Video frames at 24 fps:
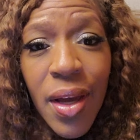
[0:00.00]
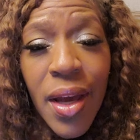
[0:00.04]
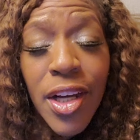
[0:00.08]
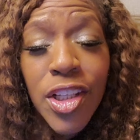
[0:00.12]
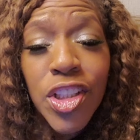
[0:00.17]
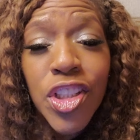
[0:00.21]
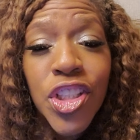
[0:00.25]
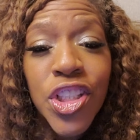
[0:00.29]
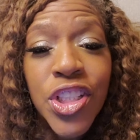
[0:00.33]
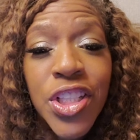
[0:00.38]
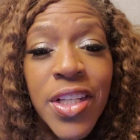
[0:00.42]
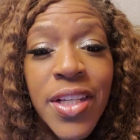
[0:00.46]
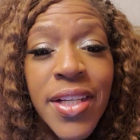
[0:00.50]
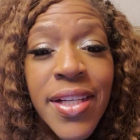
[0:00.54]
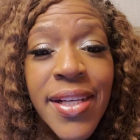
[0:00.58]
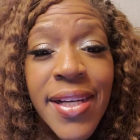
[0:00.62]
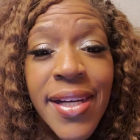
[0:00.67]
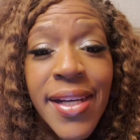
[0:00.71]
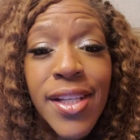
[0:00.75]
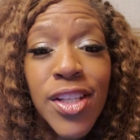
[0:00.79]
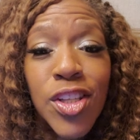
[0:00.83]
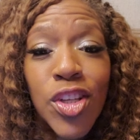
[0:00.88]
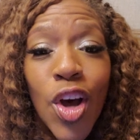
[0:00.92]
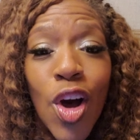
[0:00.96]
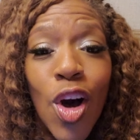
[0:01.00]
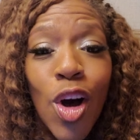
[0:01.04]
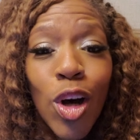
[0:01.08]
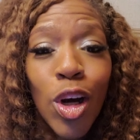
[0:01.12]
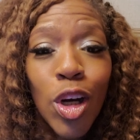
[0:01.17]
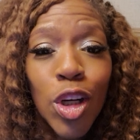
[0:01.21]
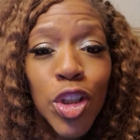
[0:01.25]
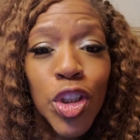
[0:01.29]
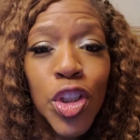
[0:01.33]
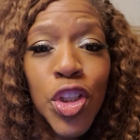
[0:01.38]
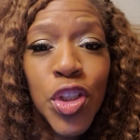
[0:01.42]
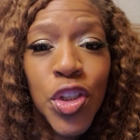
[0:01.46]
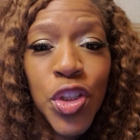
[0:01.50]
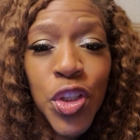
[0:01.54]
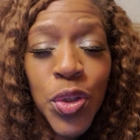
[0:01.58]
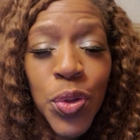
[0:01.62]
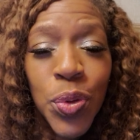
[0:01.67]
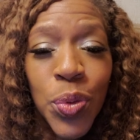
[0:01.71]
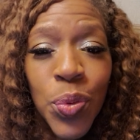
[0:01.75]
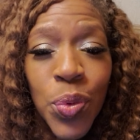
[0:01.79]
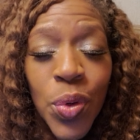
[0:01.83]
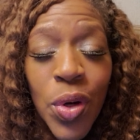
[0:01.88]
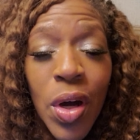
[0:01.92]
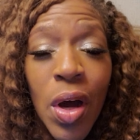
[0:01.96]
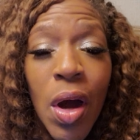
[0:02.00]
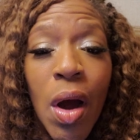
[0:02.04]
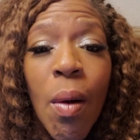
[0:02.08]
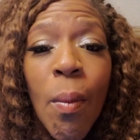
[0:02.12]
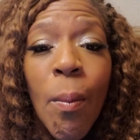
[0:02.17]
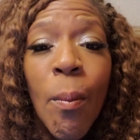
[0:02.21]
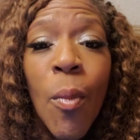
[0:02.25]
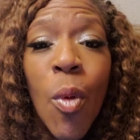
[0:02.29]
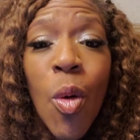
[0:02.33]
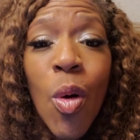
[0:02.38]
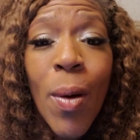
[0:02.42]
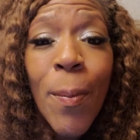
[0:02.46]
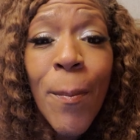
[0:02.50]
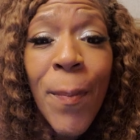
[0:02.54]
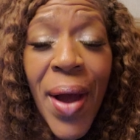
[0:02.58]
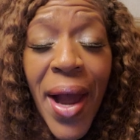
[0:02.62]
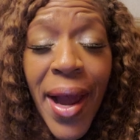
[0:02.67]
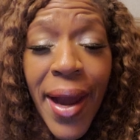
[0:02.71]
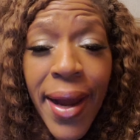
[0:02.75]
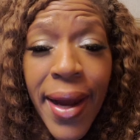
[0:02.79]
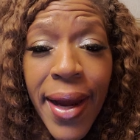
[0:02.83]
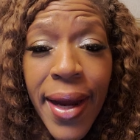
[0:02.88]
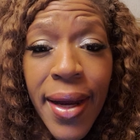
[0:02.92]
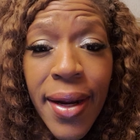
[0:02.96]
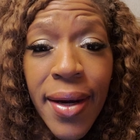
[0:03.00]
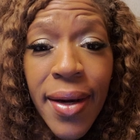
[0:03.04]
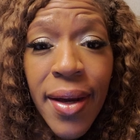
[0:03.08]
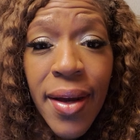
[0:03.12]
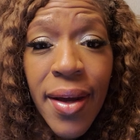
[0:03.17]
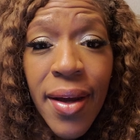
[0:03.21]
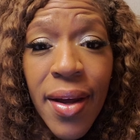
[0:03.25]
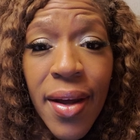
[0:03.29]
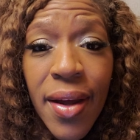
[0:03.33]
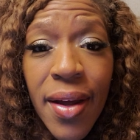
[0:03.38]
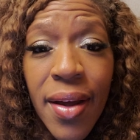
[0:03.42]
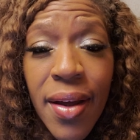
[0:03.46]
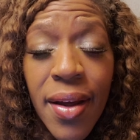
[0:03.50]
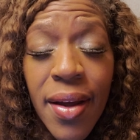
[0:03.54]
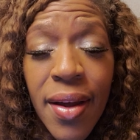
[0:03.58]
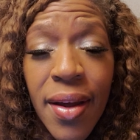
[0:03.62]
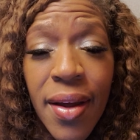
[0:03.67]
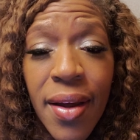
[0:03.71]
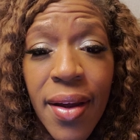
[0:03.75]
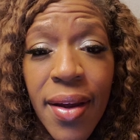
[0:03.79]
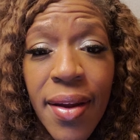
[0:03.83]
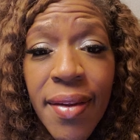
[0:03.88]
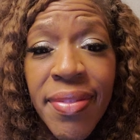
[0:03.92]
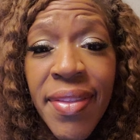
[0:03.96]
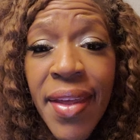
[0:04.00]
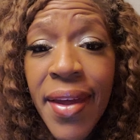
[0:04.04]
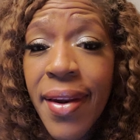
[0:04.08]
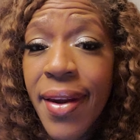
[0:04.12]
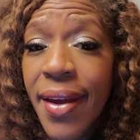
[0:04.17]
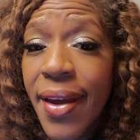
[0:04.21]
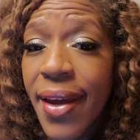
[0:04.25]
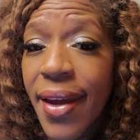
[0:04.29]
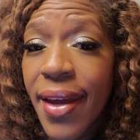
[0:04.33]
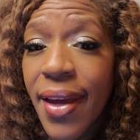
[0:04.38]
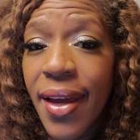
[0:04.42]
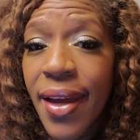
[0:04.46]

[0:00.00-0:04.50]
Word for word: And she has caused you more pain than